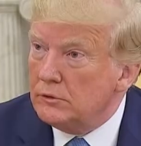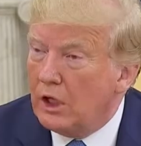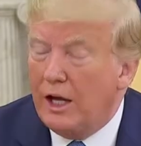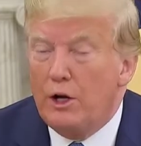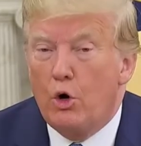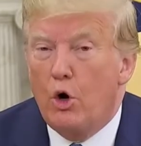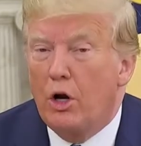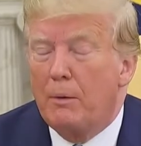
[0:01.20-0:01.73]

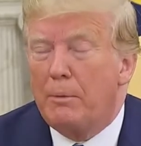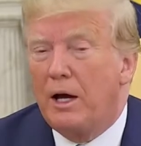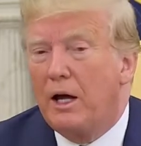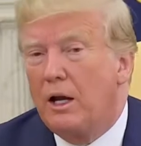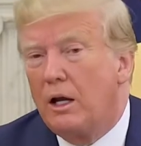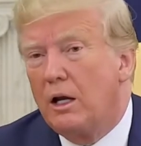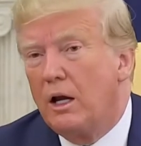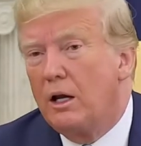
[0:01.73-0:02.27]
I know all
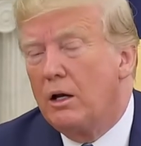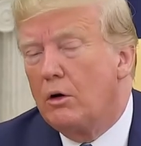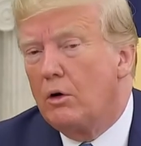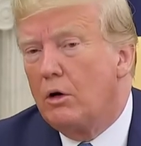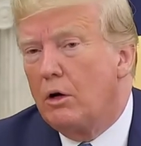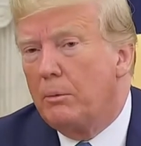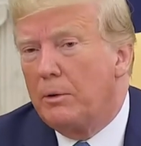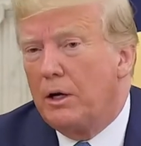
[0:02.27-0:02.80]
about it. I know
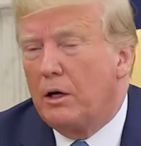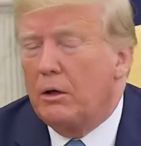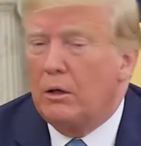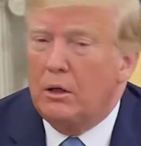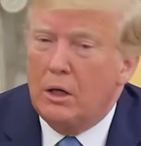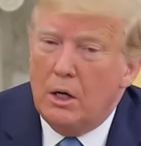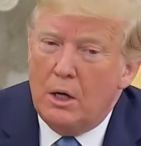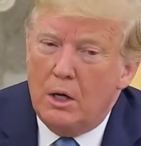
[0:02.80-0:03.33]
all
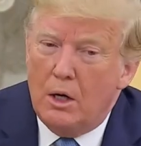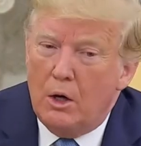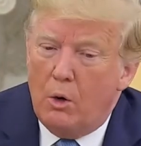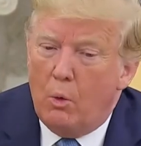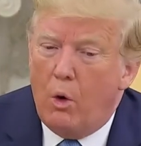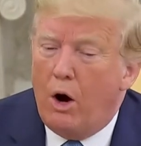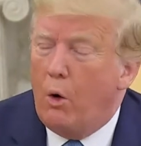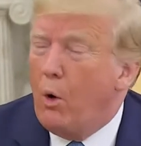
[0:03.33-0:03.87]
about
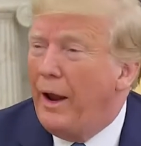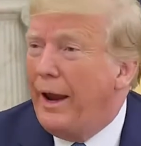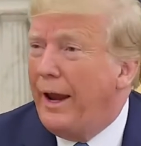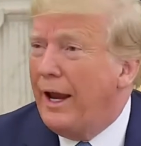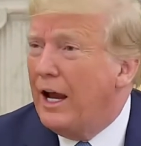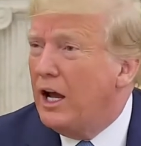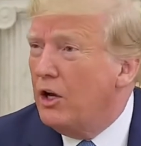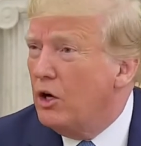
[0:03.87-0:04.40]

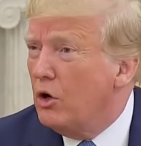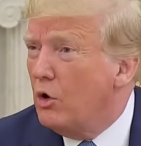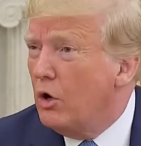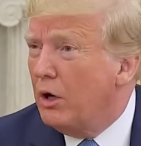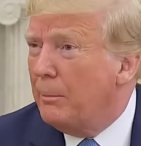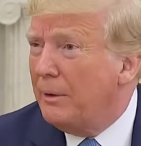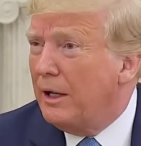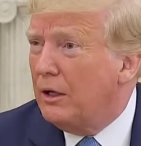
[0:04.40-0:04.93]
Huawei. I know
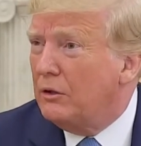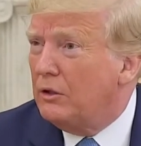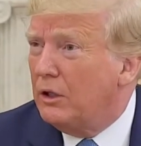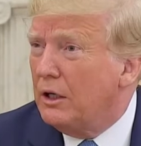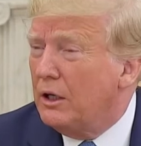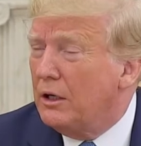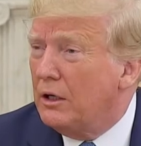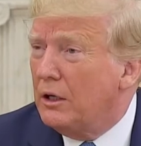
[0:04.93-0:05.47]
all about
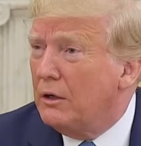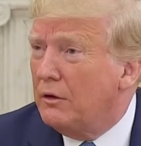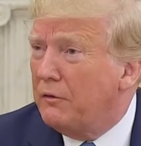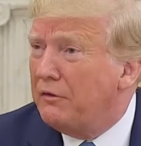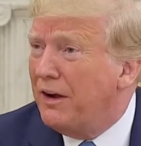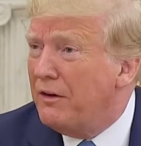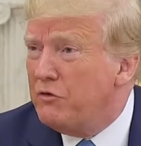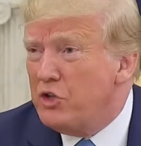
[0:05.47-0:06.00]
uh,
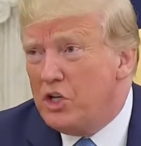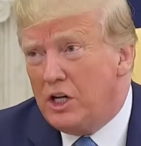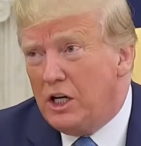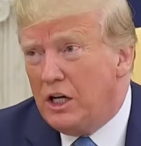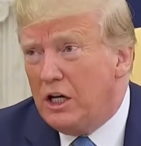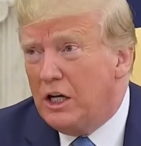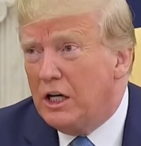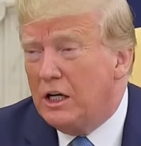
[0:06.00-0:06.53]
five
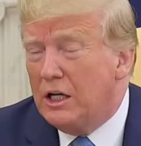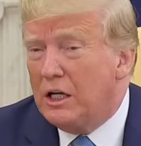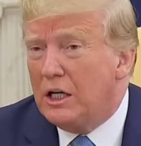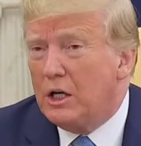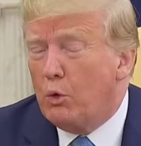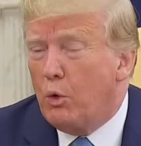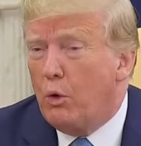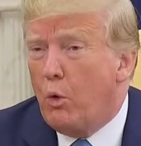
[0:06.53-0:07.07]
G, and
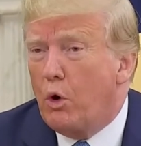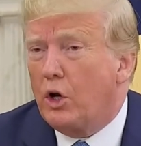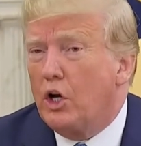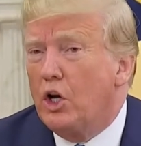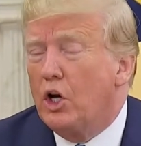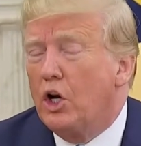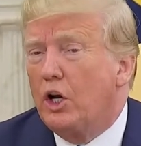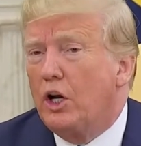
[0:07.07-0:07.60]
uh, we're
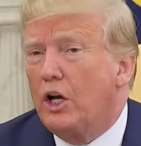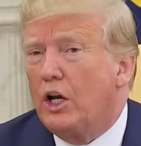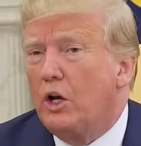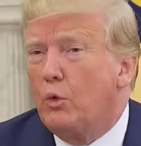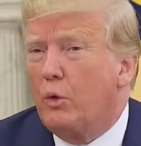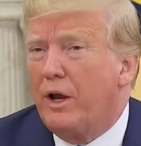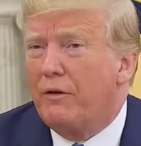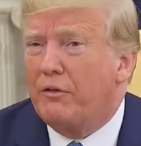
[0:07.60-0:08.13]
working on it.
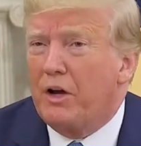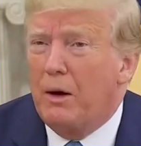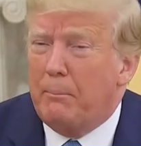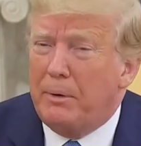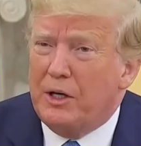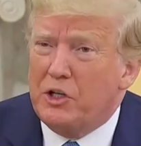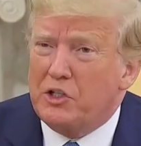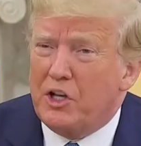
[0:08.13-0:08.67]
And we have
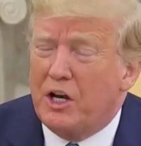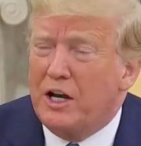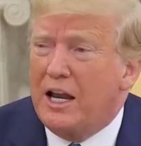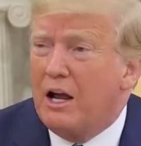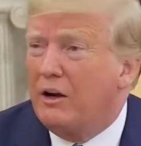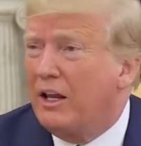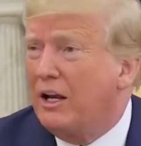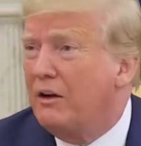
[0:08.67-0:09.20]
companies that are
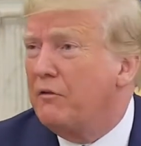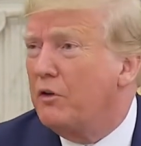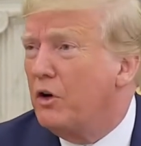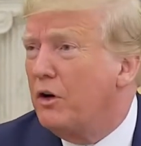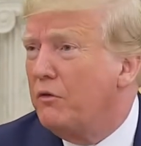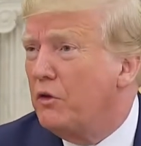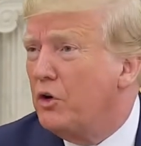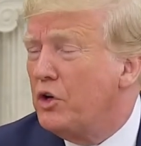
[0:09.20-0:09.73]
now getting
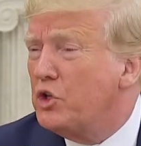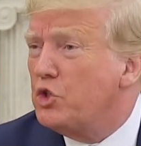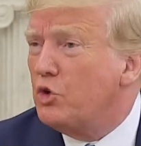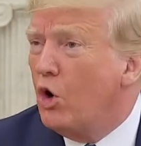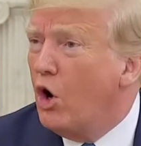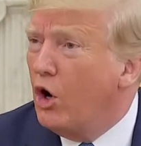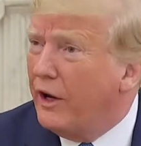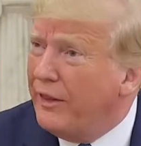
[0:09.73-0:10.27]
very, very
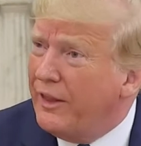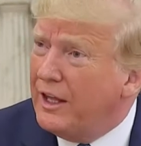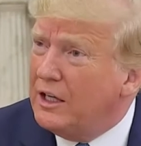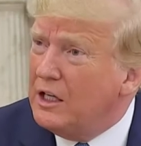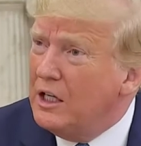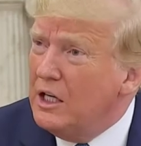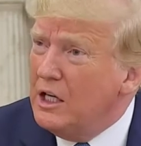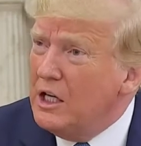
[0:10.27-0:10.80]
strong in that
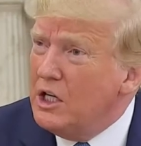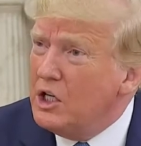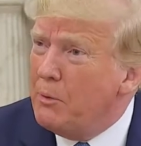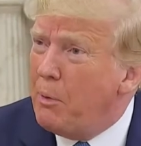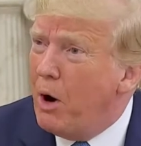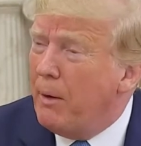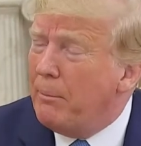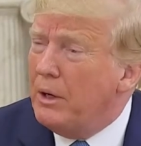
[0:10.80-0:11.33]

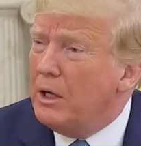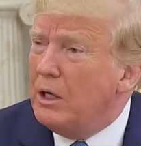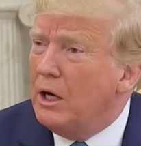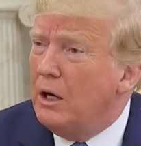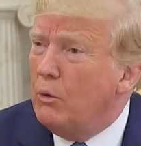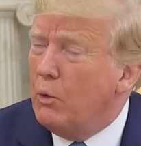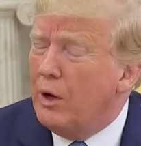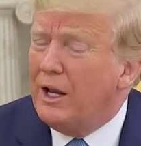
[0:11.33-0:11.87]
department.
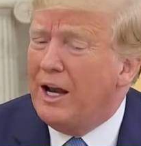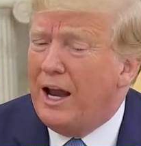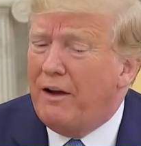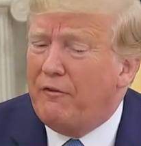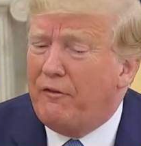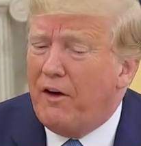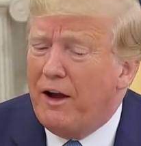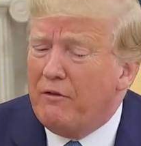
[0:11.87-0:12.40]
And we're going to
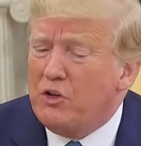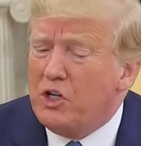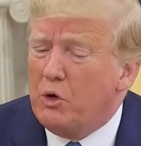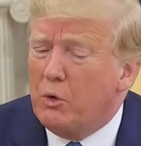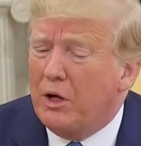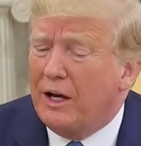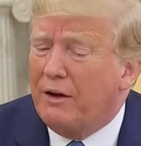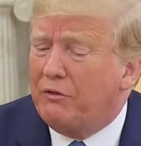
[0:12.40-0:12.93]
have five G.
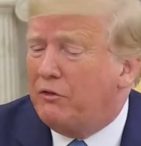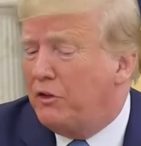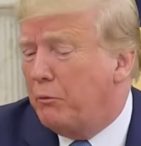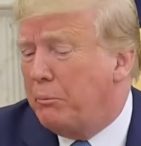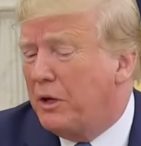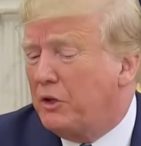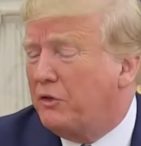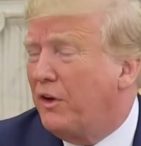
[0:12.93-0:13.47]
We're going to have the
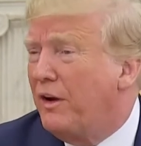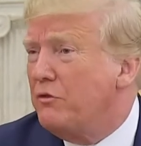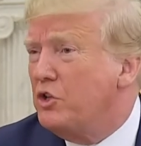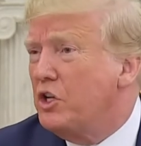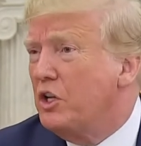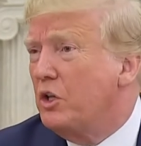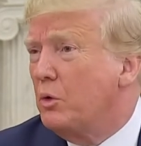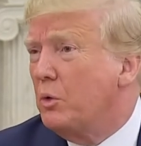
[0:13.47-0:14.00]
best five
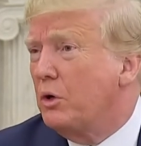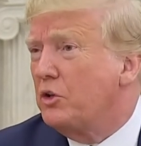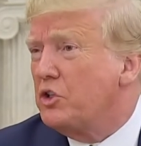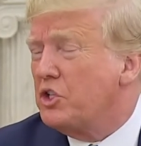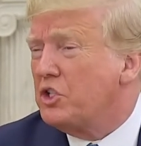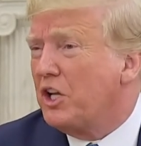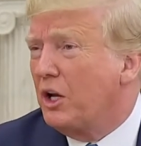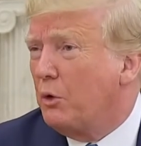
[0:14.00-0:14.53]
G in the world,
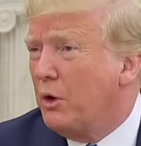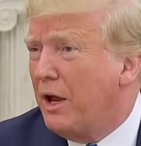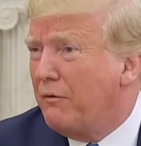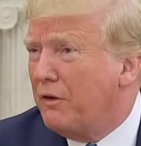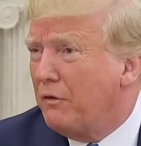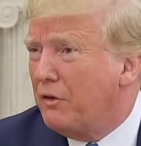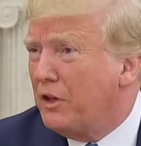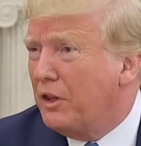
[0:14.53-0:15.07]
just like we
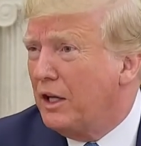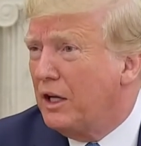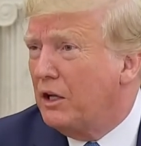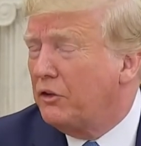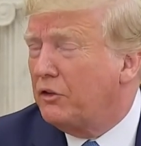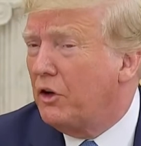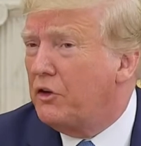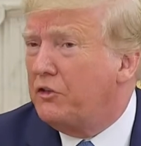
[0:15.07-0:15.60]
have everything
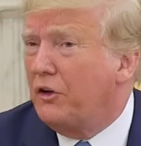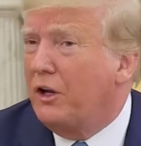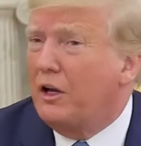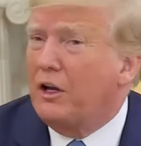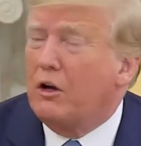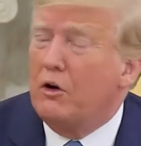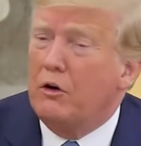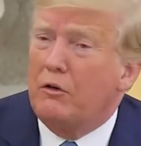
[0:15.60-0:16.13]
else. Our
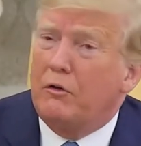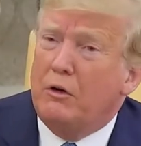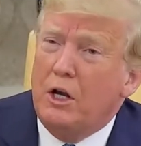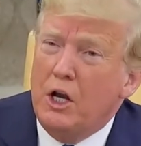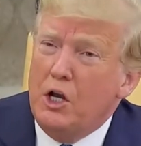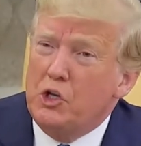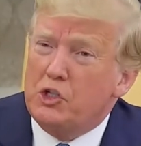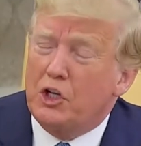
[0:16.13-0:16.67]
Silicon
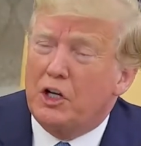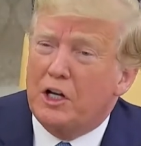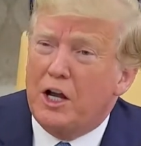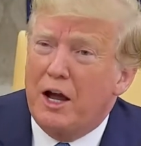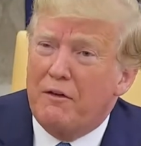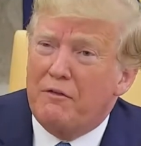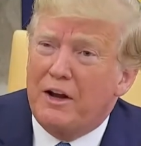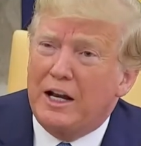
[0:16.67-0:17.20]

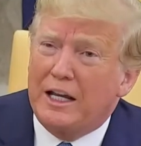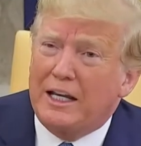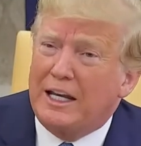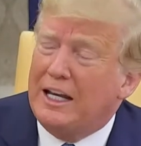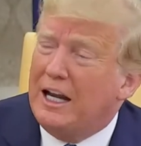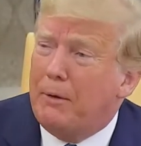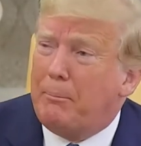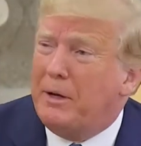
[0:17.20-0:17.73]
Silicon Valley
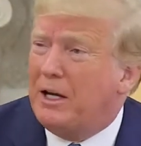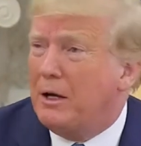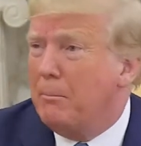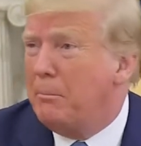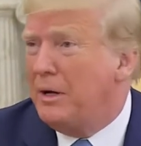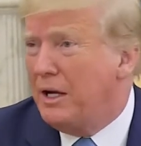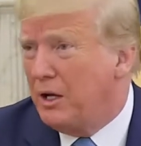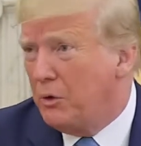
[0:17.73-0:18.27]
cannot be
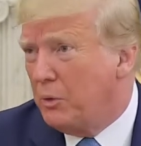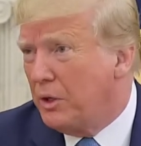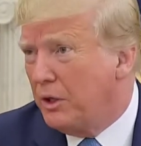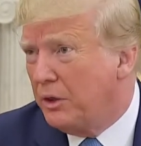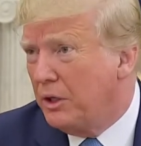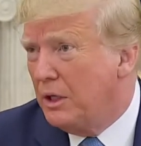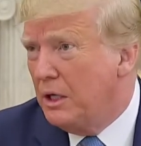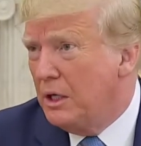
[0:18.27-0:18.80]
competed
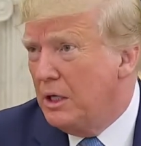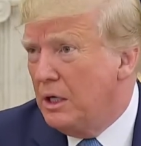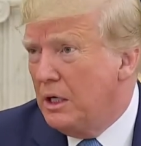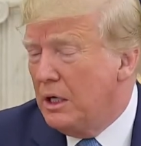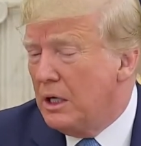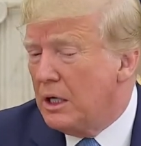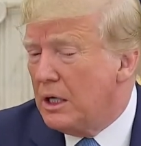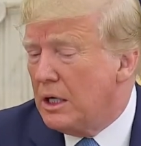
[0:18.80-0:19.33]
with.
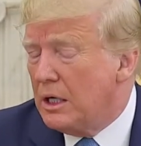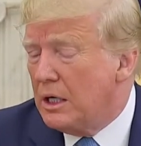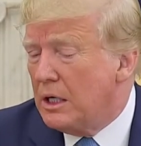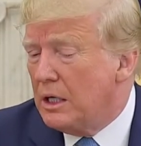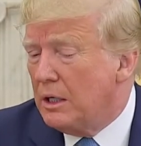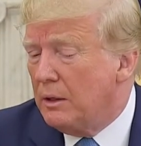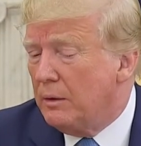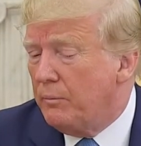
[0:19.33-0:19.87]

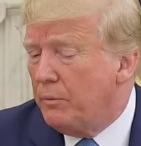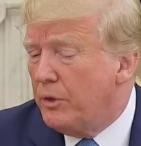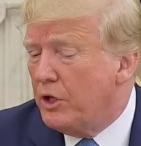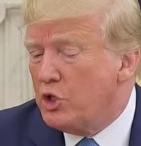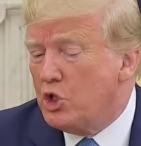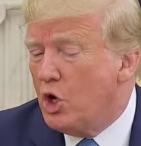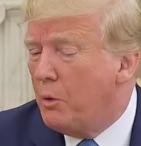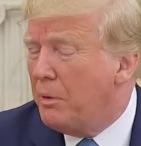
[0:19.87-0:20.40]
Uh,
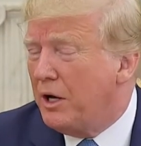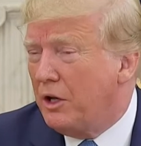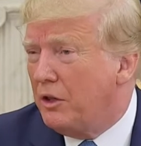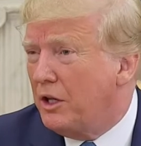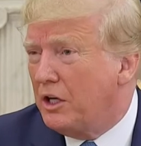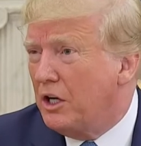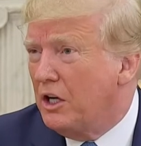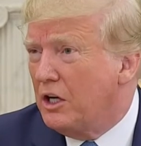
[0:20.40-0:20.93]
there's nobody
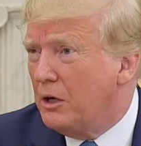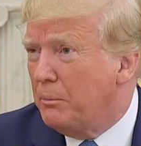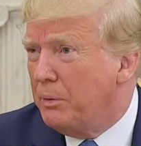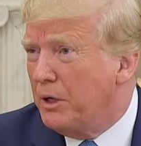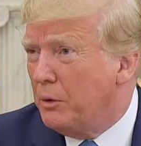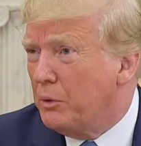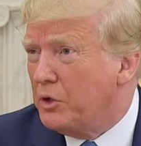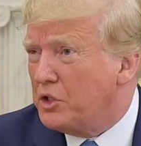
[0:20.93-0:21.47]
that can
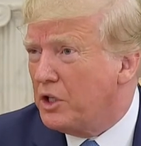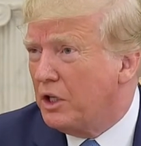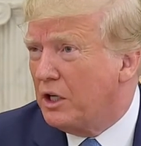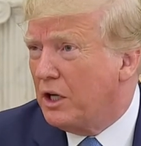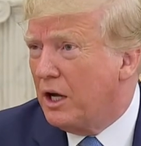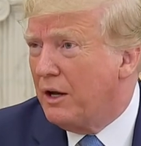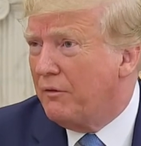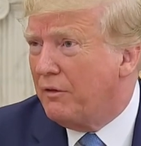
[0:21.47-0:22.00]
compete with
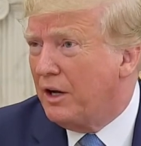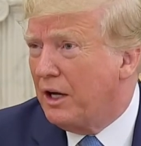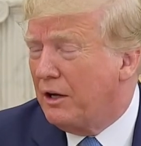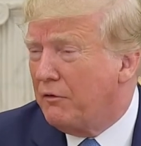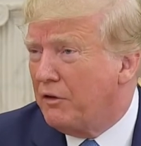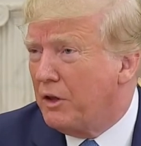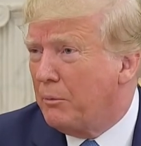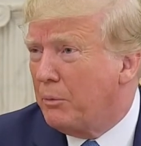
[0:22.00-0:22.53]
Silicon Valley
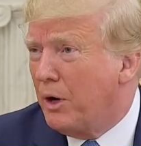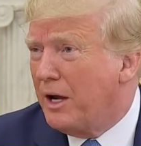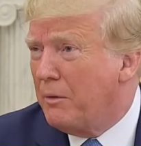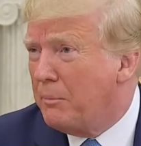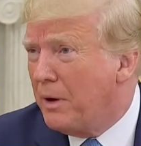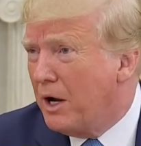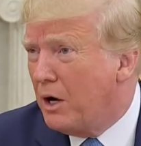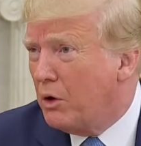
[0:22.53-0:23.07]
for the brain
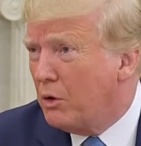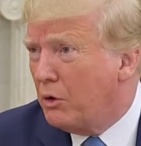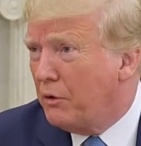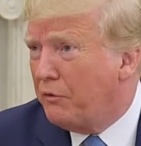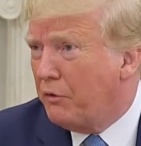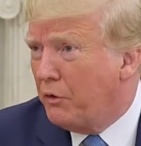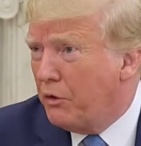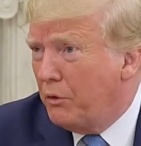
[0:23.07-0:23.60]
power or
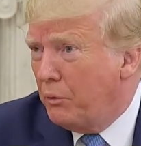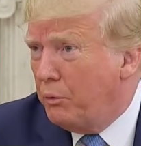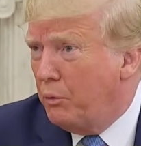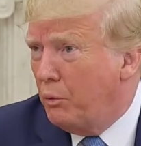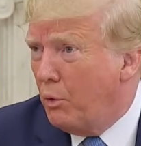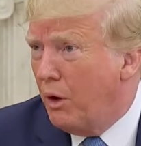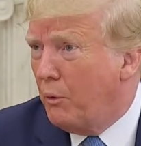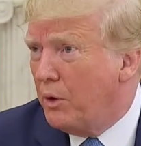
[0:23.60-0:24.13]
for
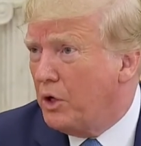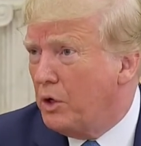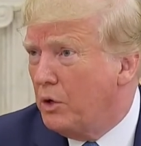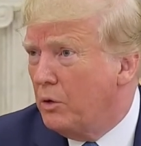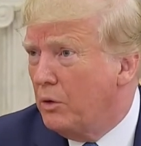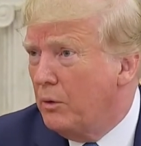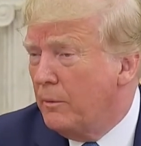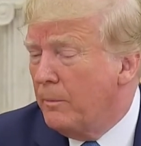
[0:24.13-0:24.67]
what we
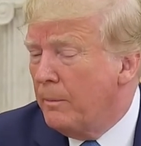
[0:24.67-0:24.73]
do.